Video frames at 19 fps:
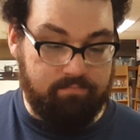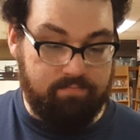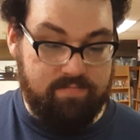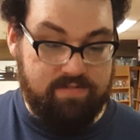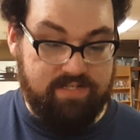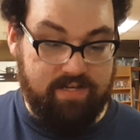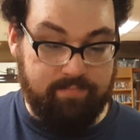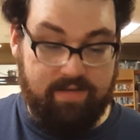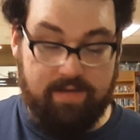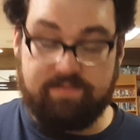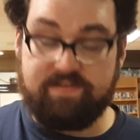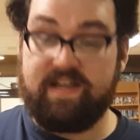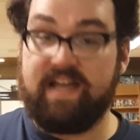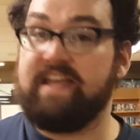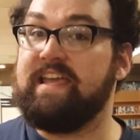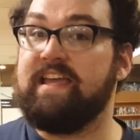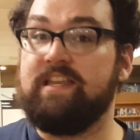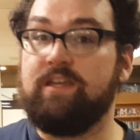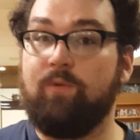Sometimes I
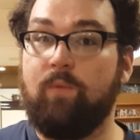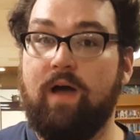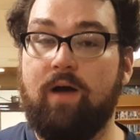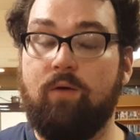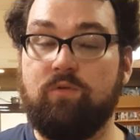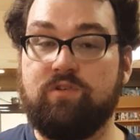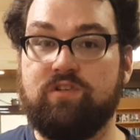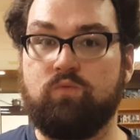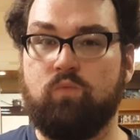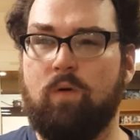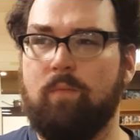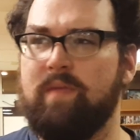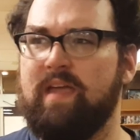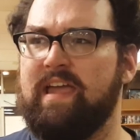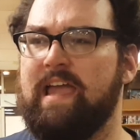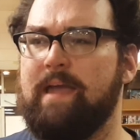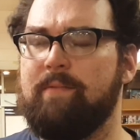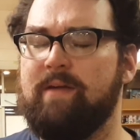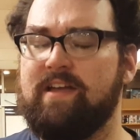can get you out, which won
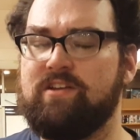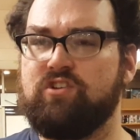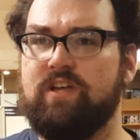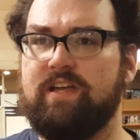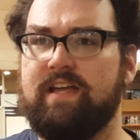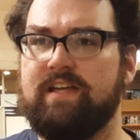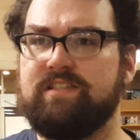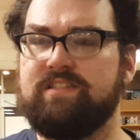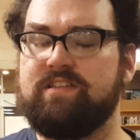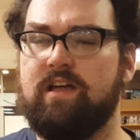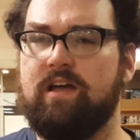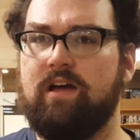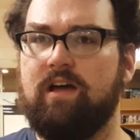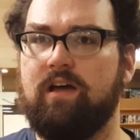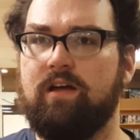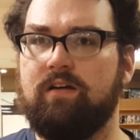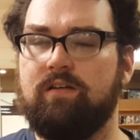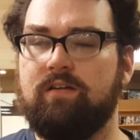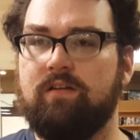me a game actually against
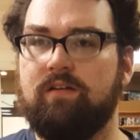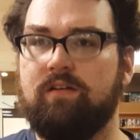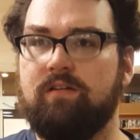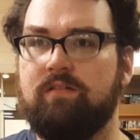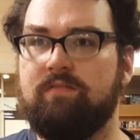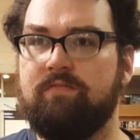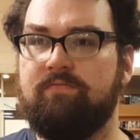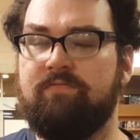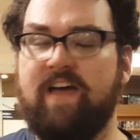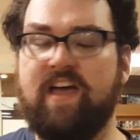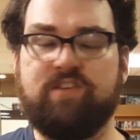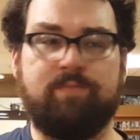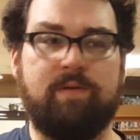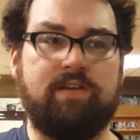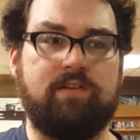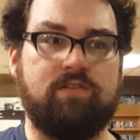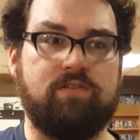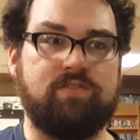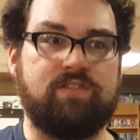
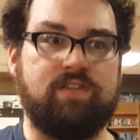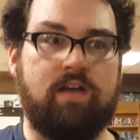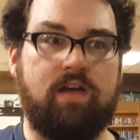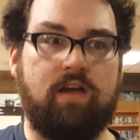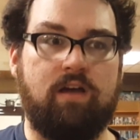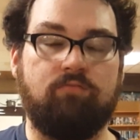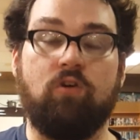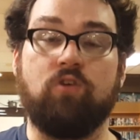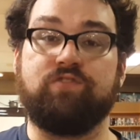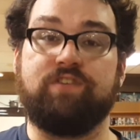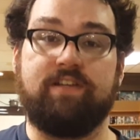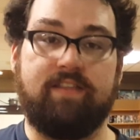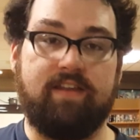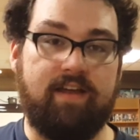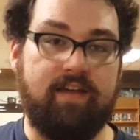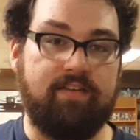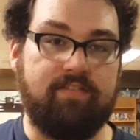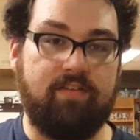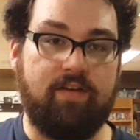Fashbender's Roshi
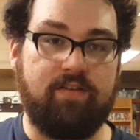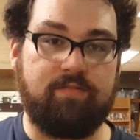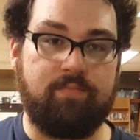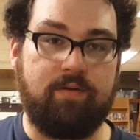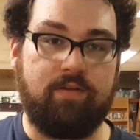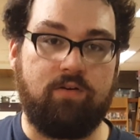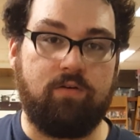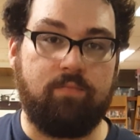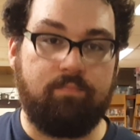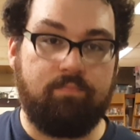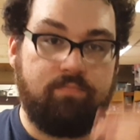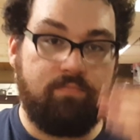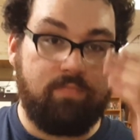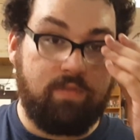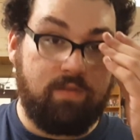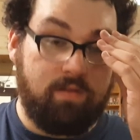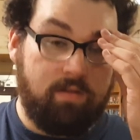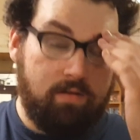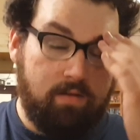today. You said Fashbender's
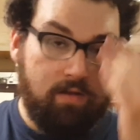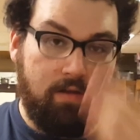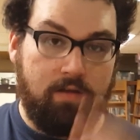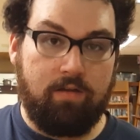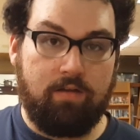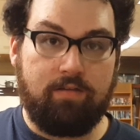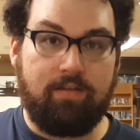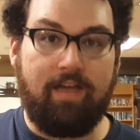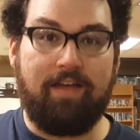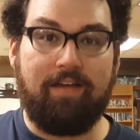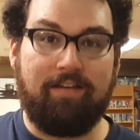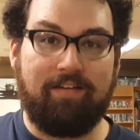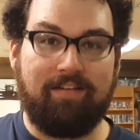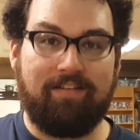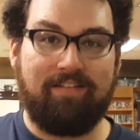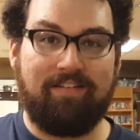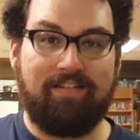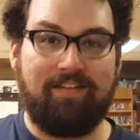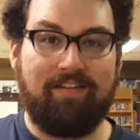Roshi? What? The legendary
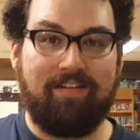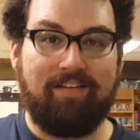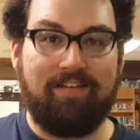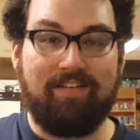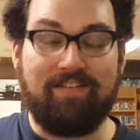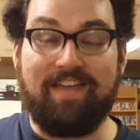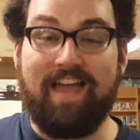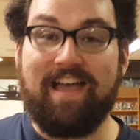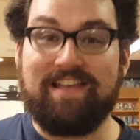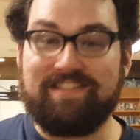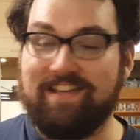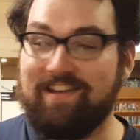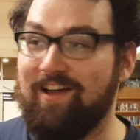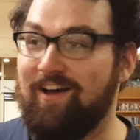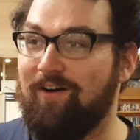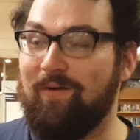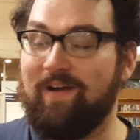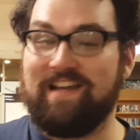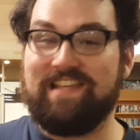Fashbender? Yes, I
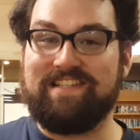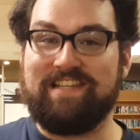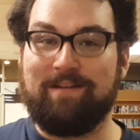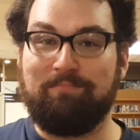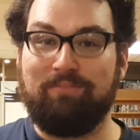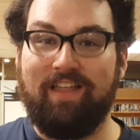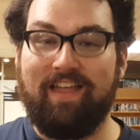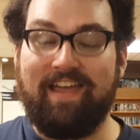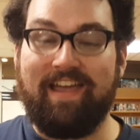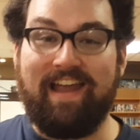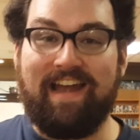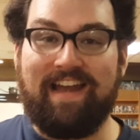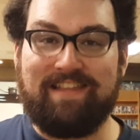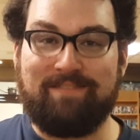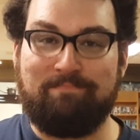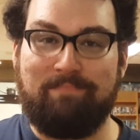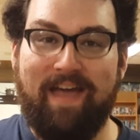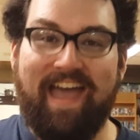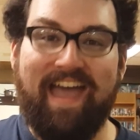know, and he's gonna play it, and
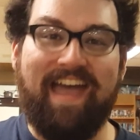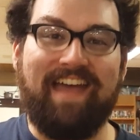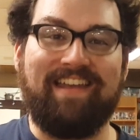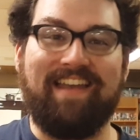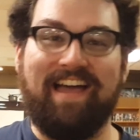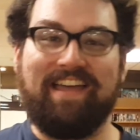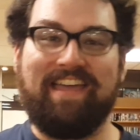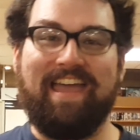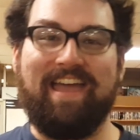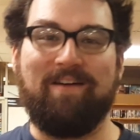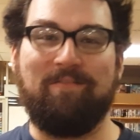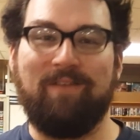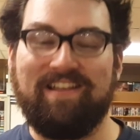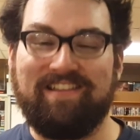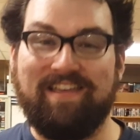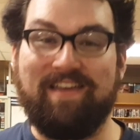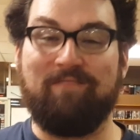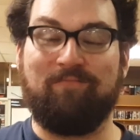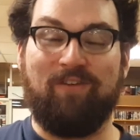it's bad, and I can't
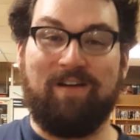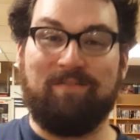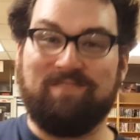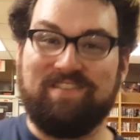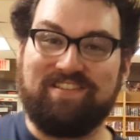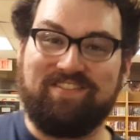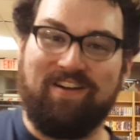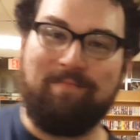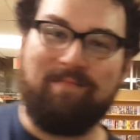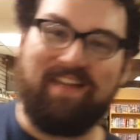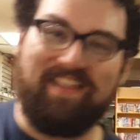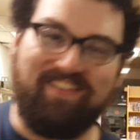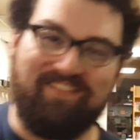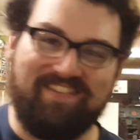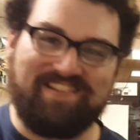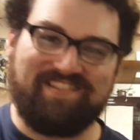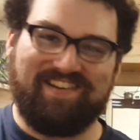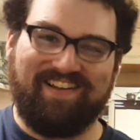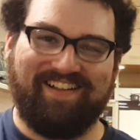wait for him to scrub out the
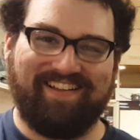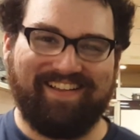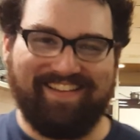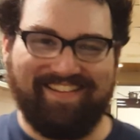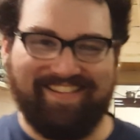regional.